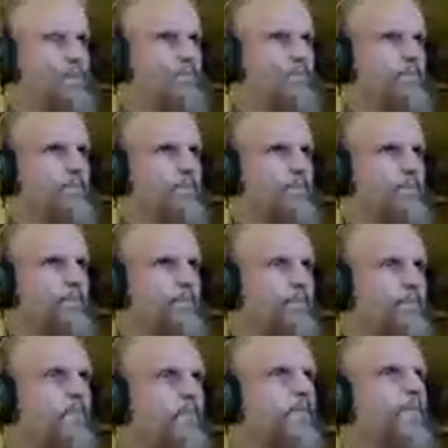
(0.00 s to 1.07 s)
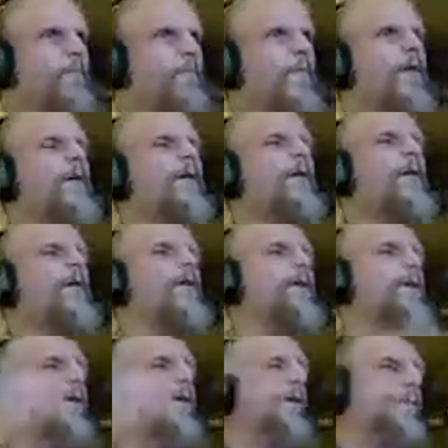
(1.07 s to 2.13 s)
put an ice pack on
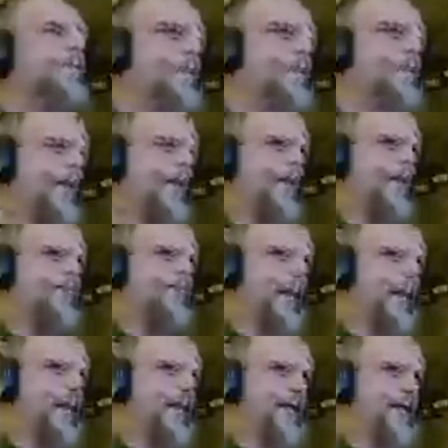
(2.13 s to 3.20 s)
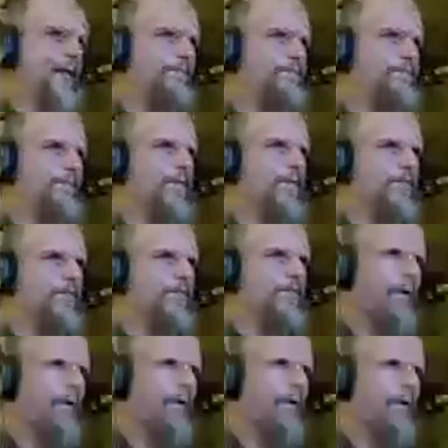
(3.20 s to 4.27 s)
for as long as they can stand it,
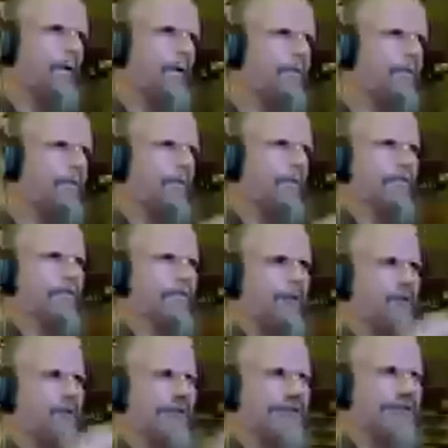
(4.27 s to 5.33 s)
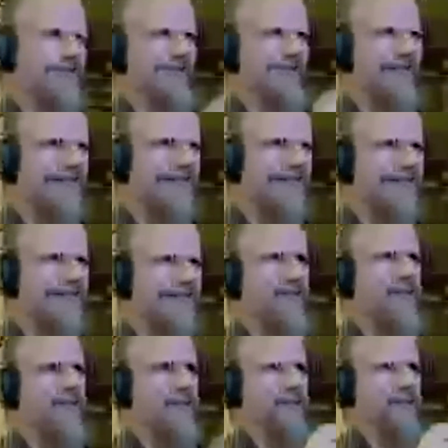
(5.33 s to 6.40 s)
and then switch that over from the ice pack to the
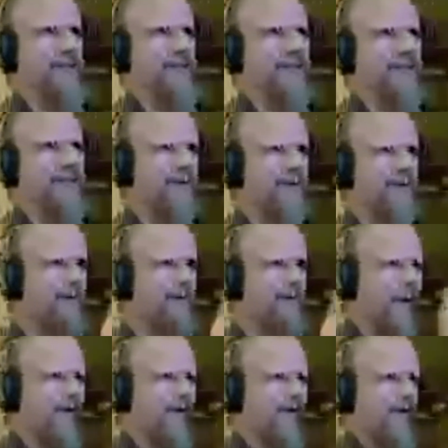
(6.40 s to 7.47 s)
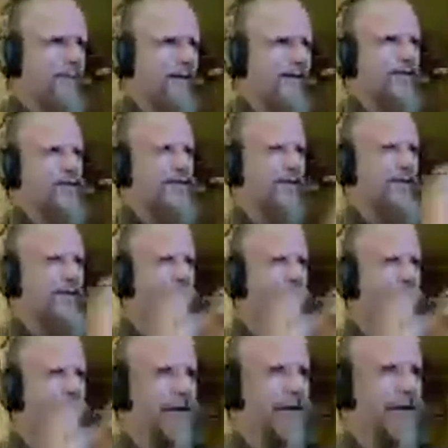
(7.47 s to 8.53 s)
heat pack. Therefore,
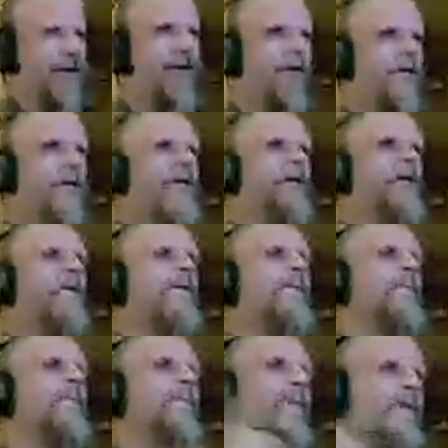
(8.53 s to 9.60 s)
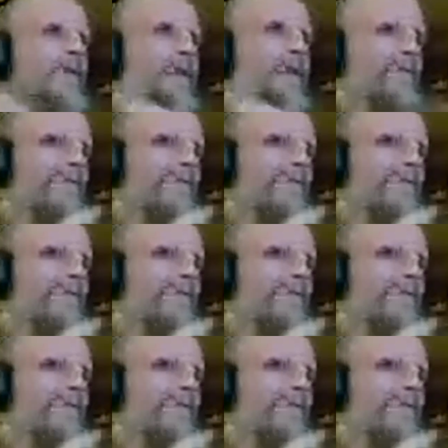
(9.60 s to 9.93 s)
that will also reduce swelling.